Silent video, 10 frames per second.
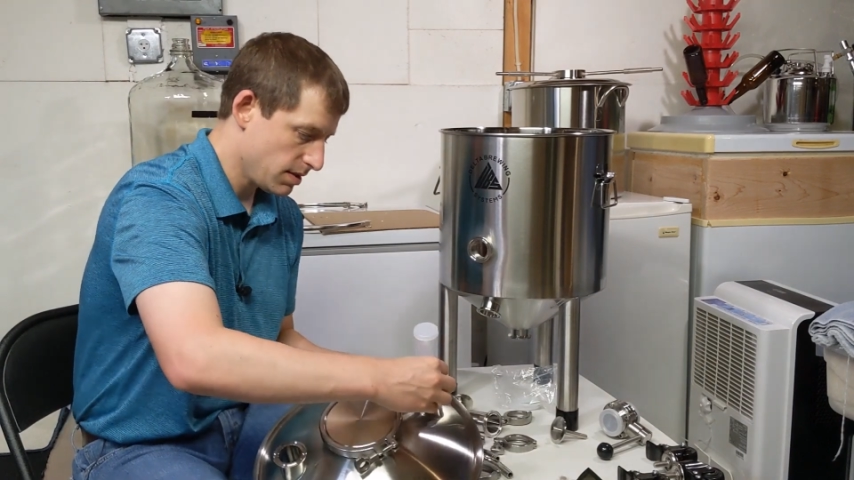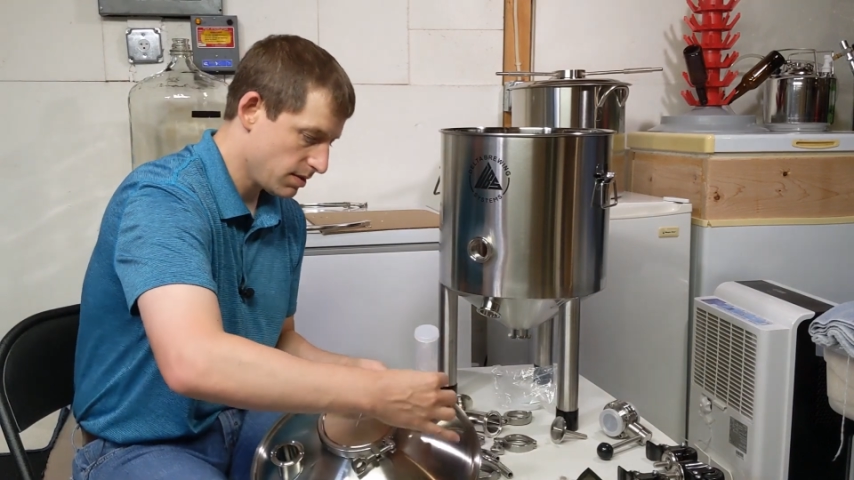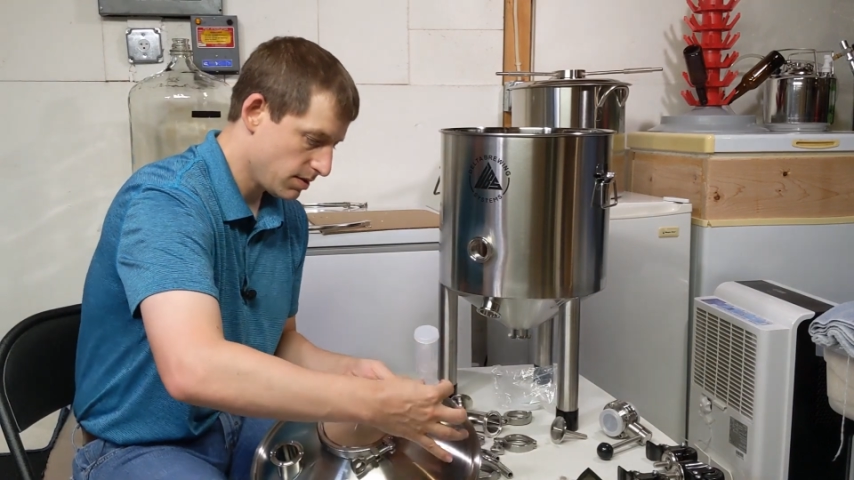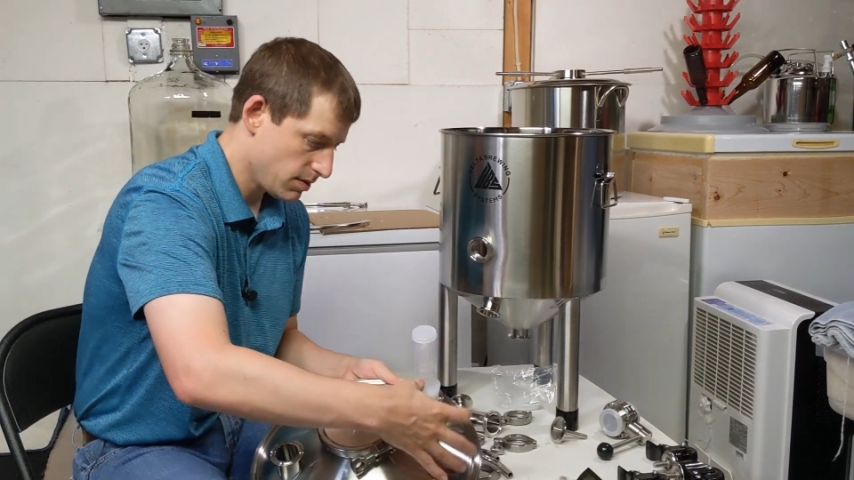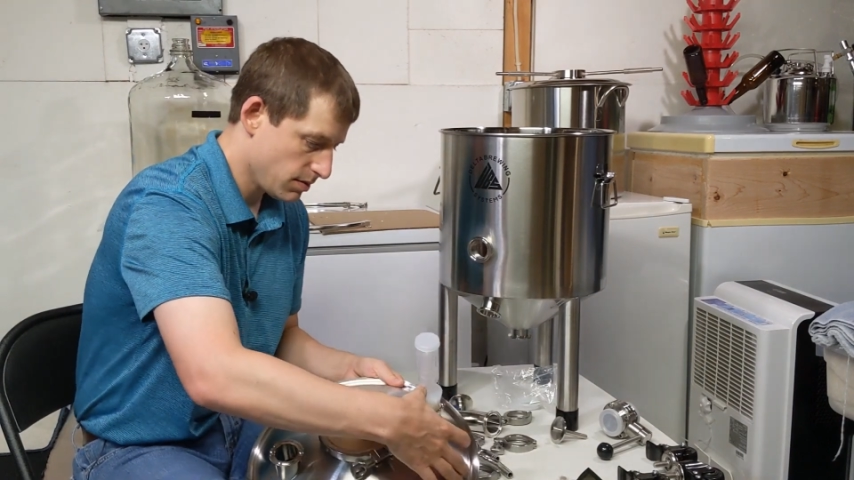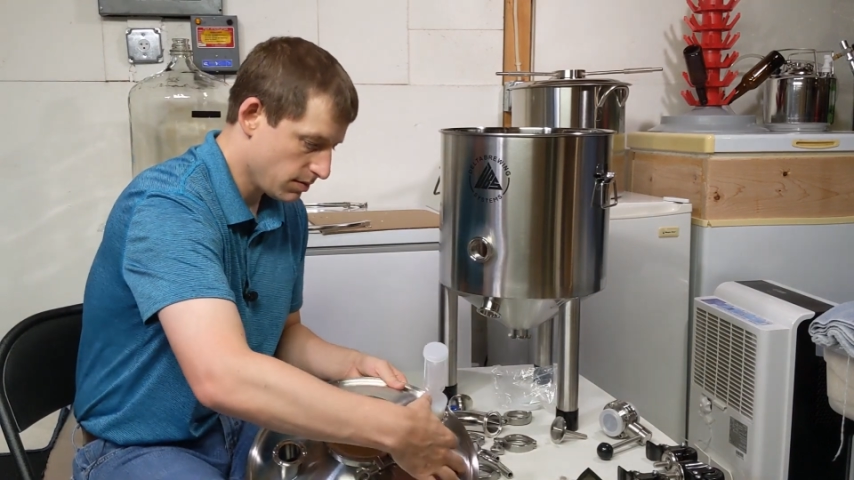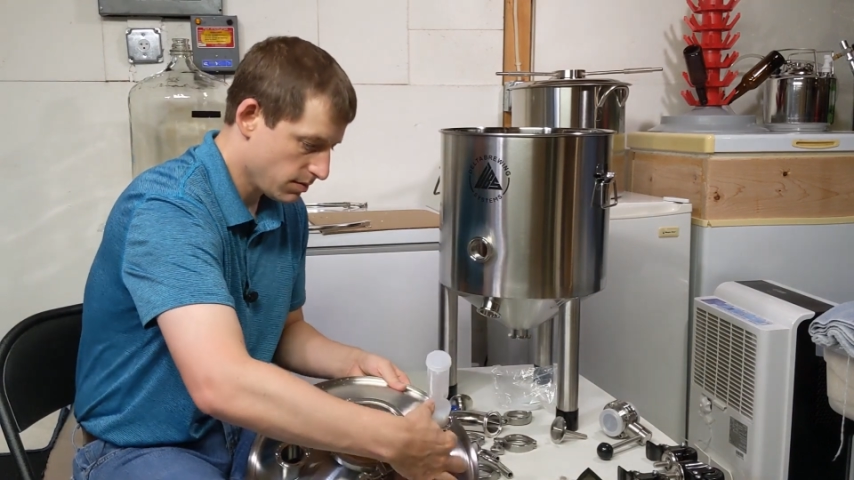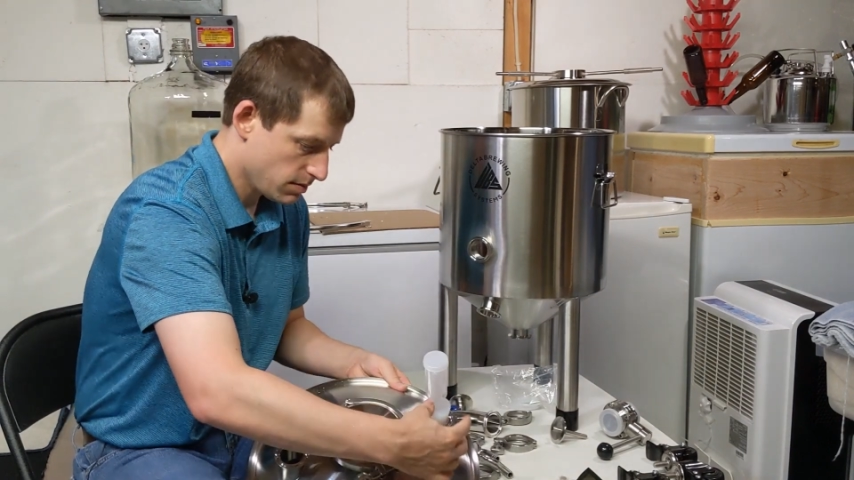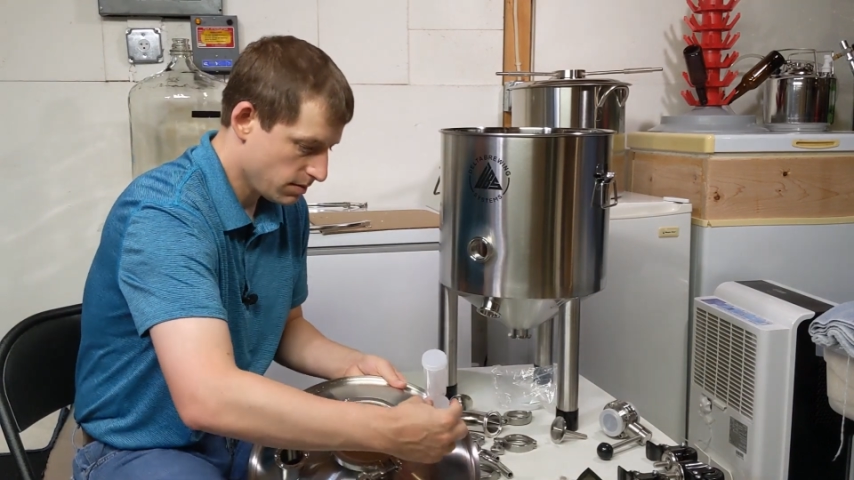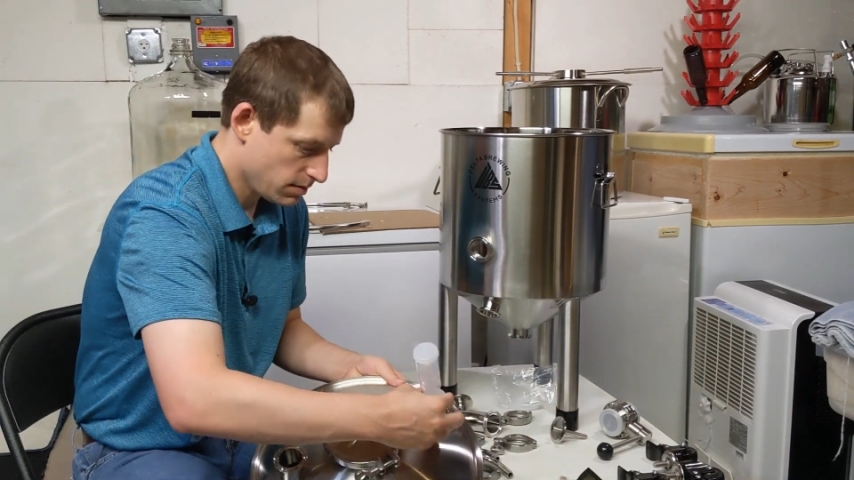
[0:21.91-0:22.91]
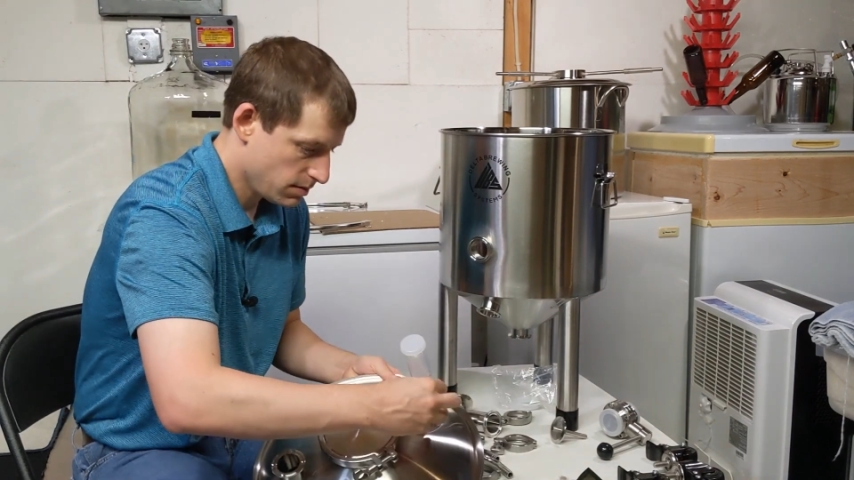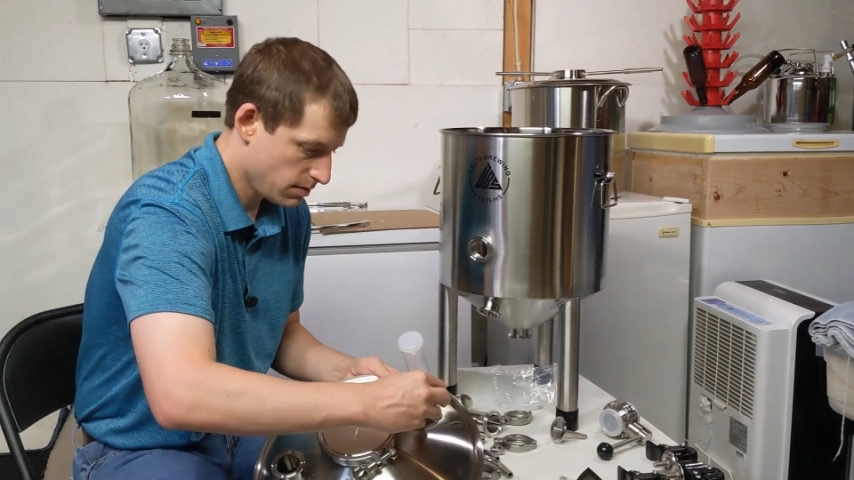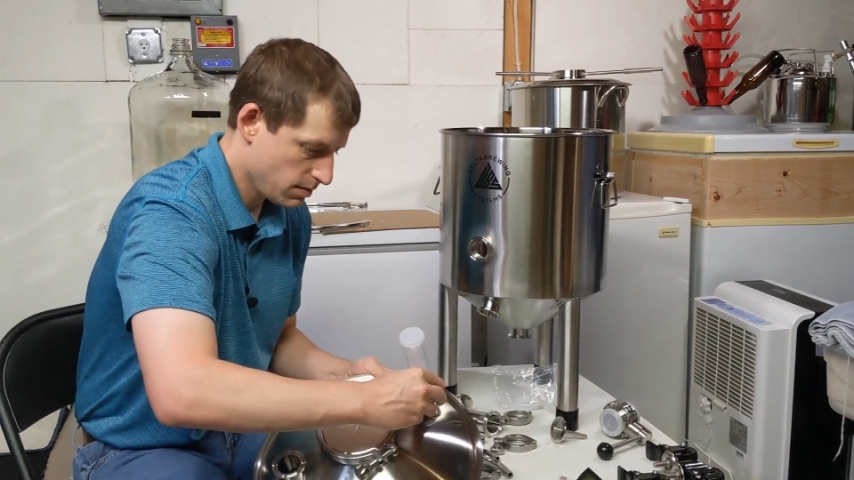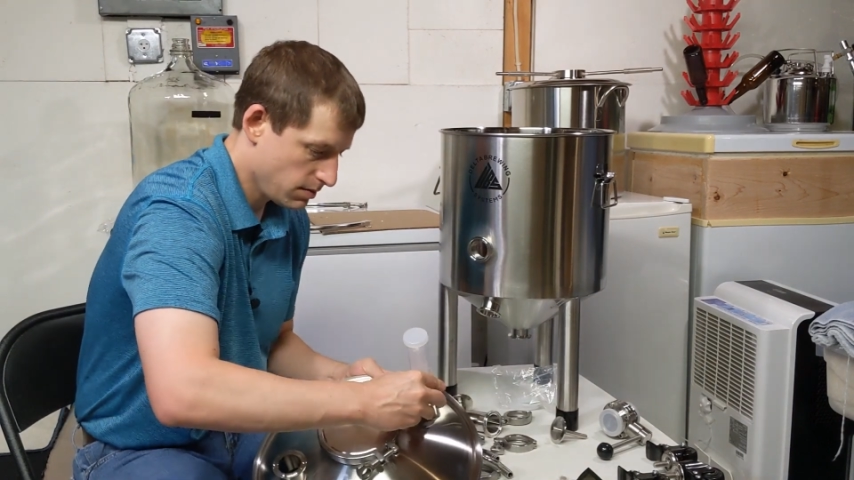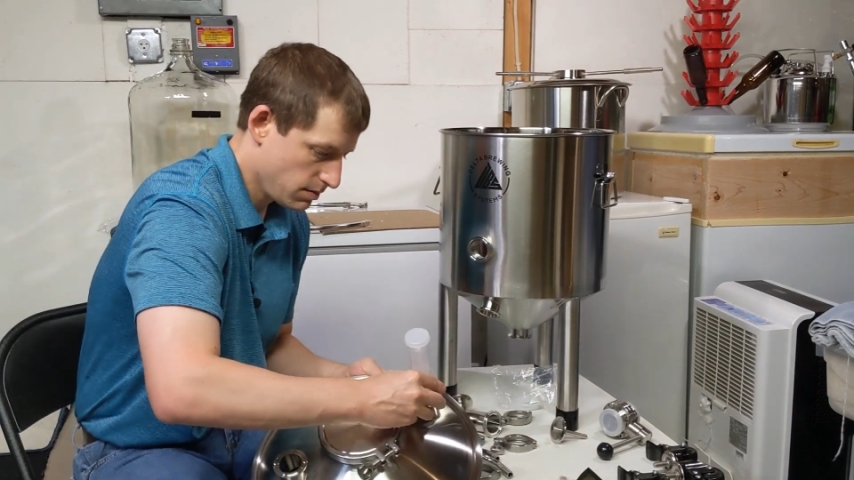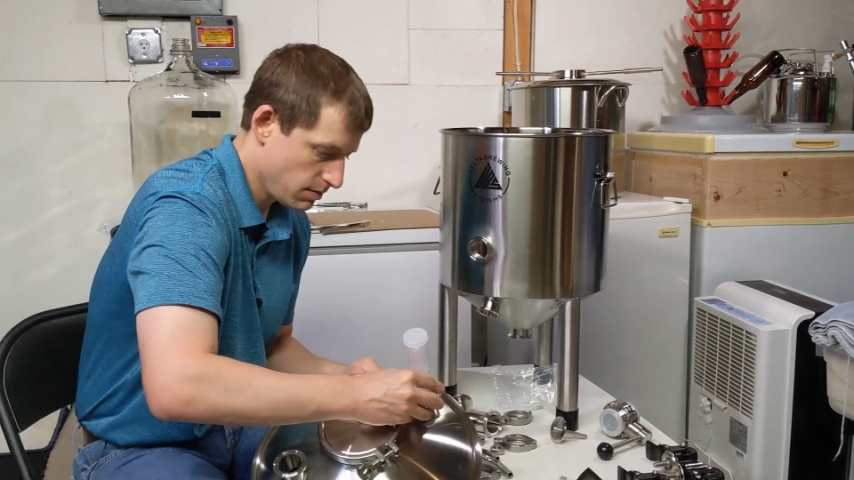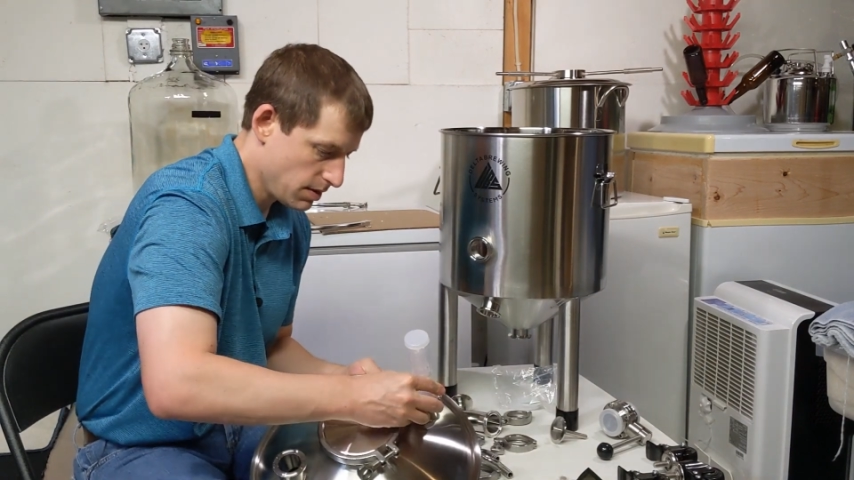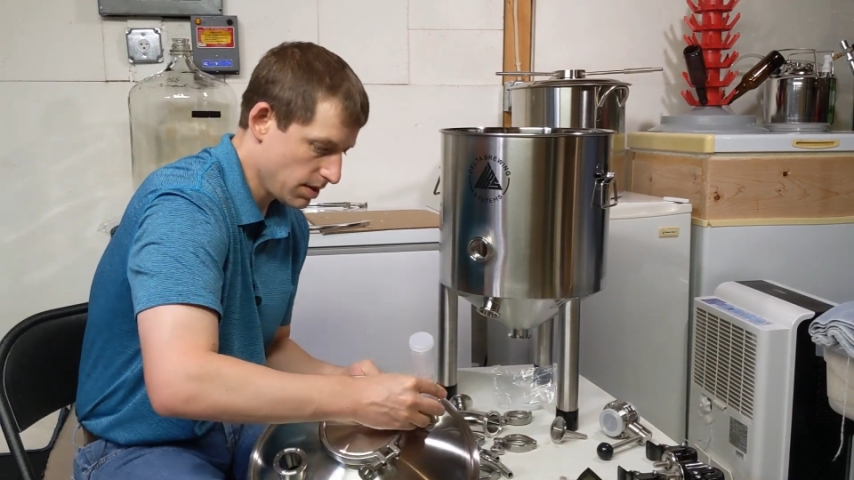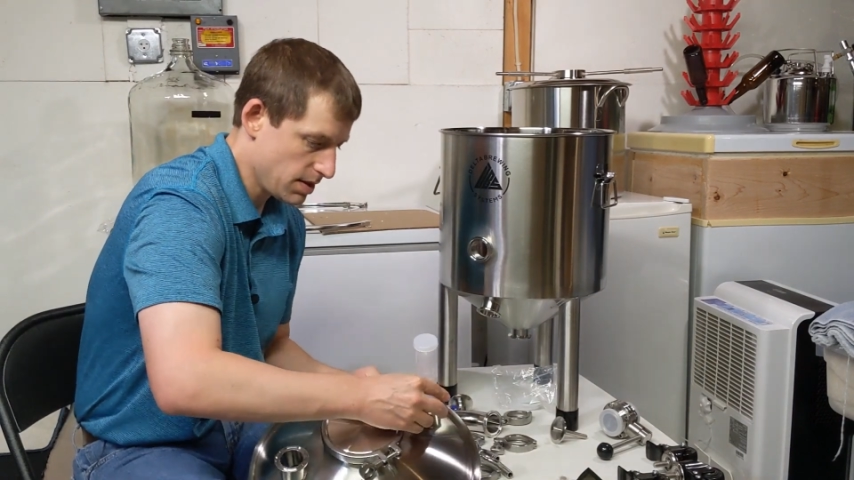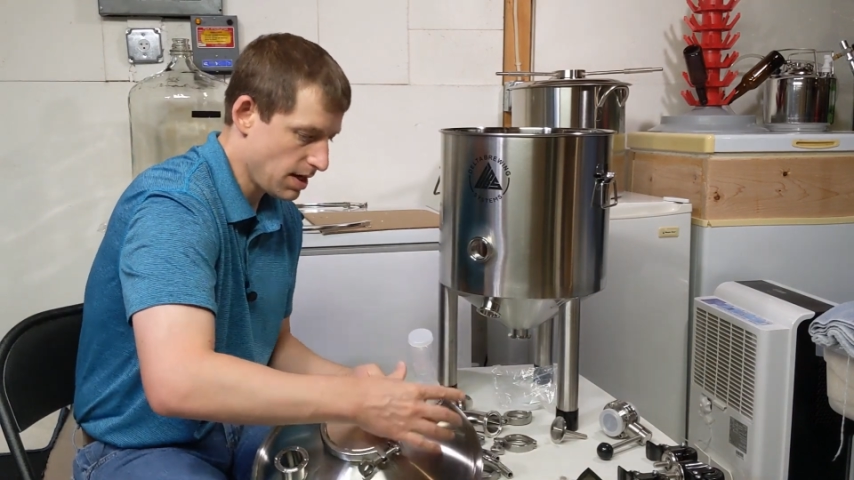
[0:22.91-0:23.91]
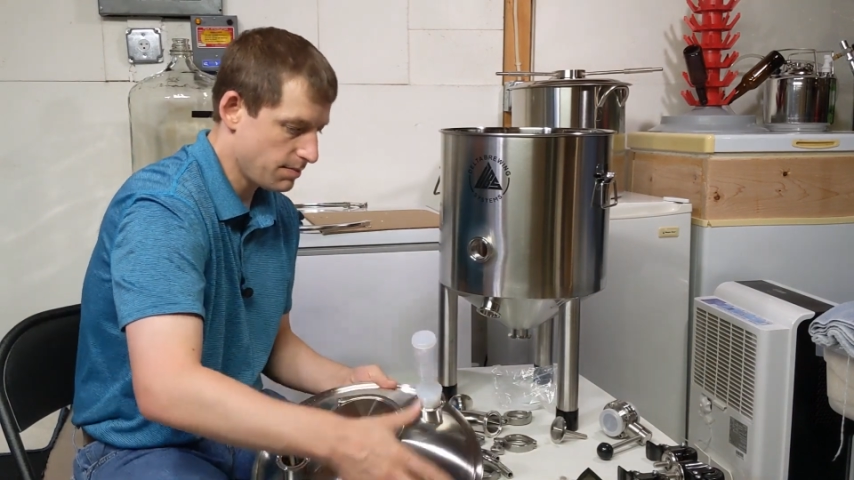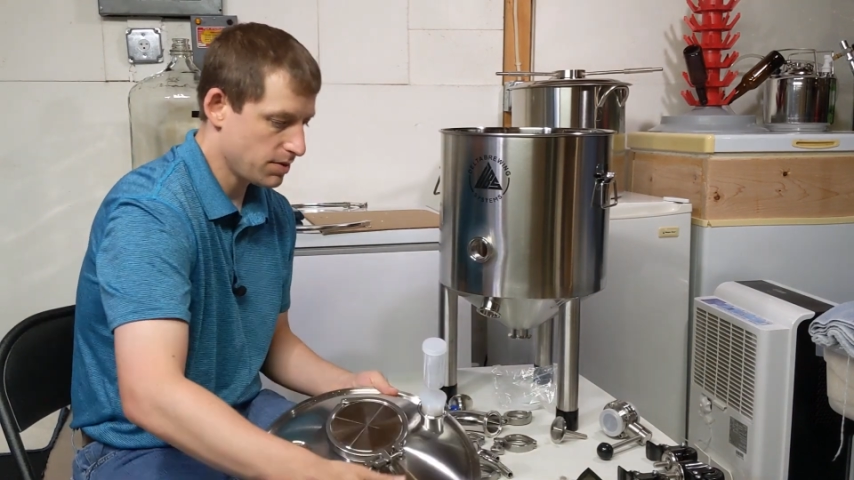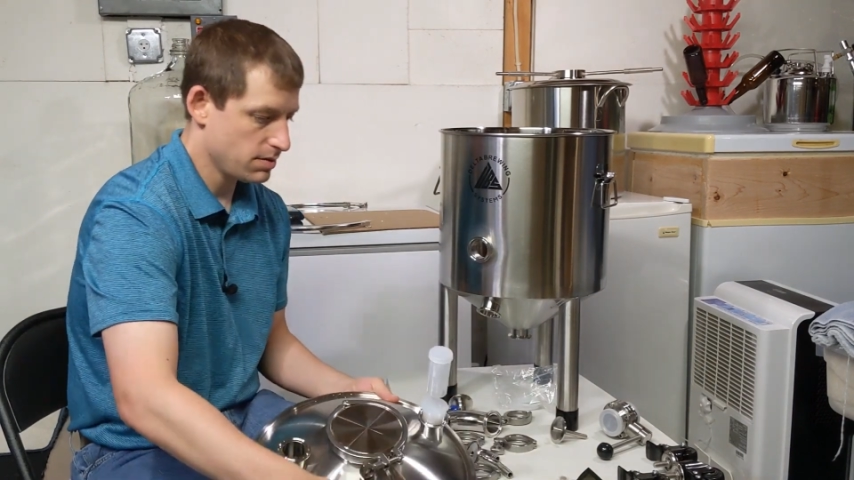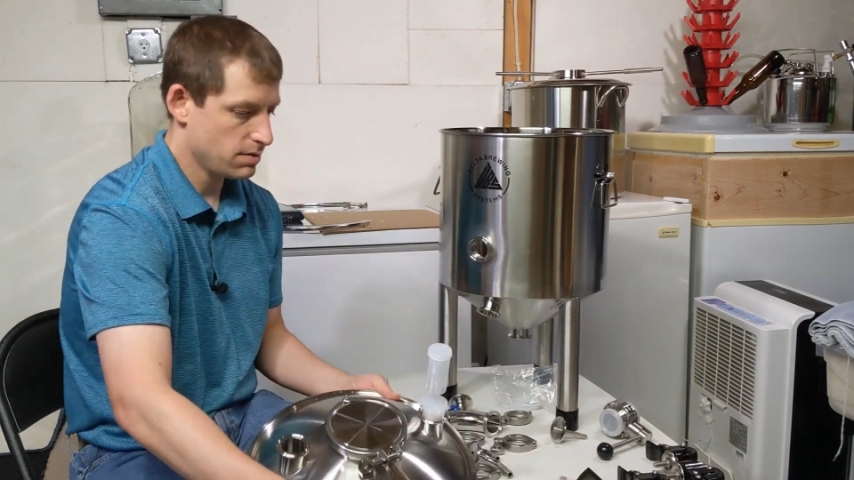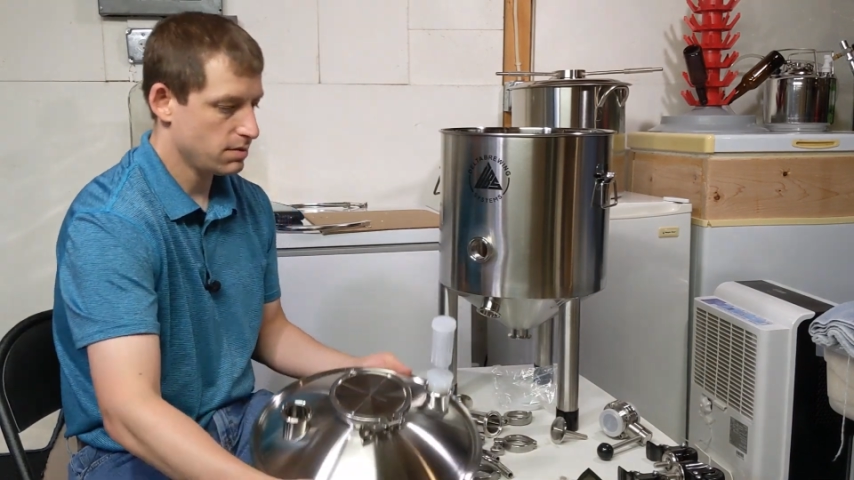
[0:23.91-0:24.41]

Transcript: into one of the tops.